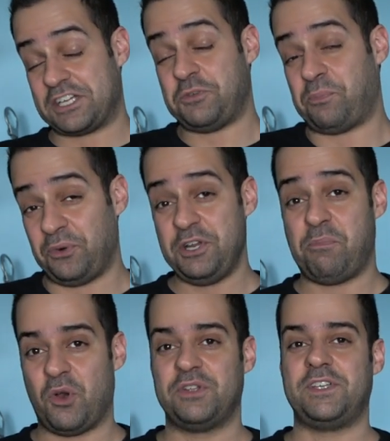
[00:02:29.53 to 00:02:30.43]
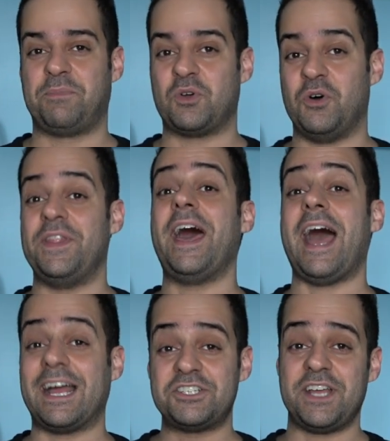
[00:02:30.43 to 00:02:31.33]
actually pretty prototypical and
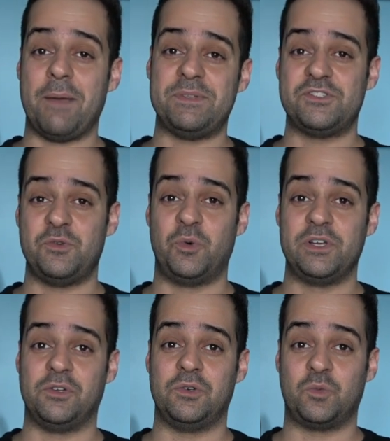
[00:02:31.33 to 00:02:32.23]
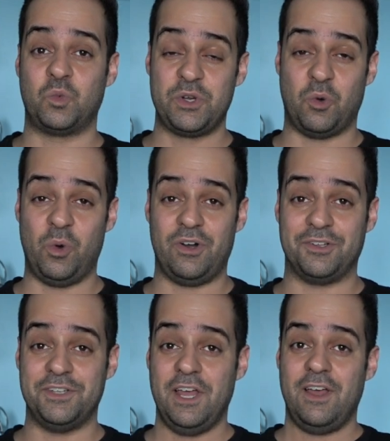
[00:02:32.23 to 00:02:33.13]
that actually happens in the real real
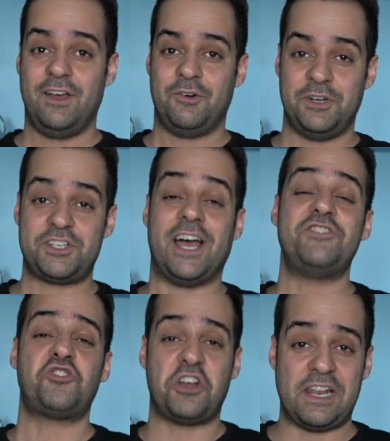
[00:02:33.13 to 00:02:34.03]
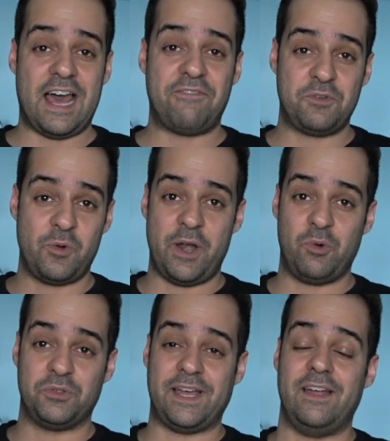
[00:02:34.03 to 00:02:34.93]
world, which I started laughing when I
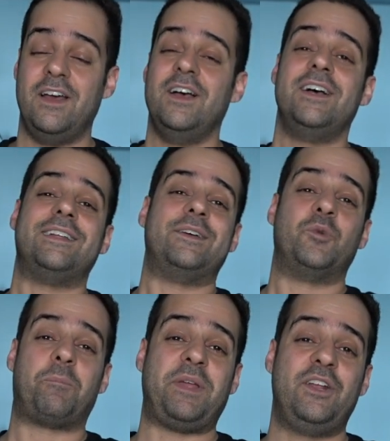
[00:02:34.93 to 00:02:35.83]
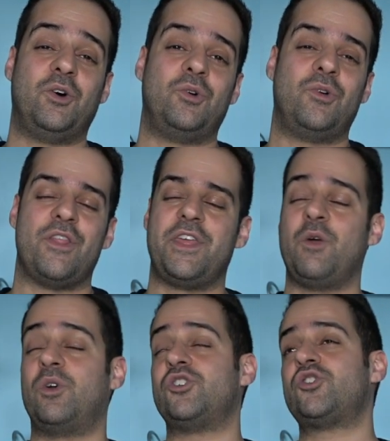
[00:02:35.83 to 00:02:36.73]
wrote that. Rapido, they
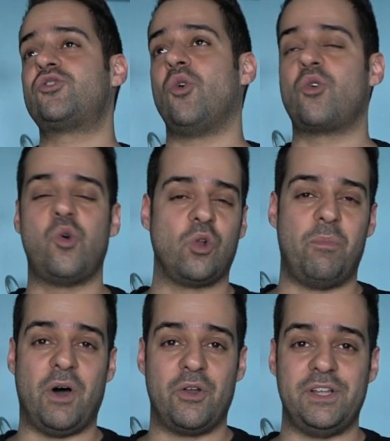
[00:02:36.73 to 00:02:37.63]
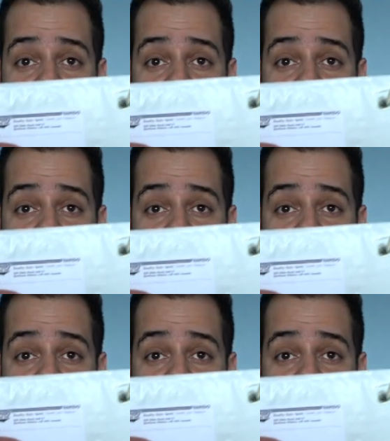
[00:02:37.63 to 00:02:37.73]
were so cool about it.